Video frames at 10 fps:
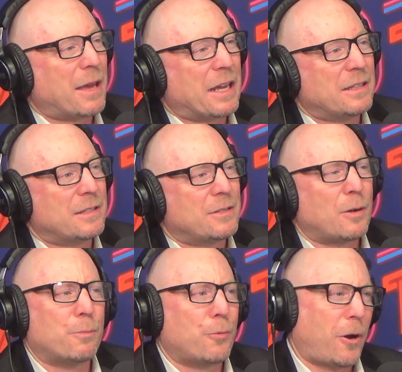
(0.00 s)
a
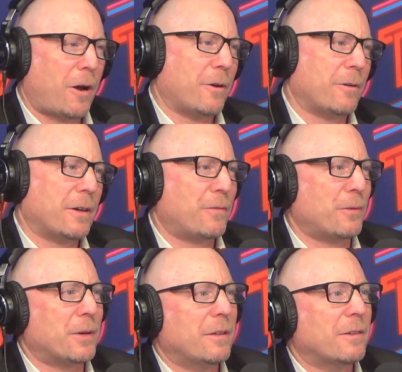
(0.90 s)
soap pro, if
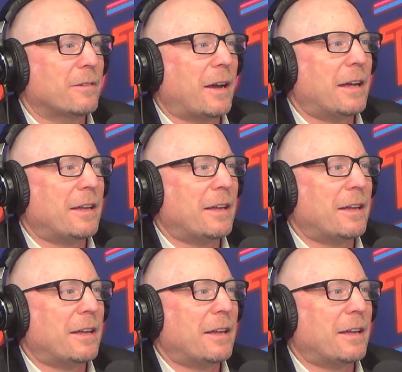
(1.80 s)
you will, right?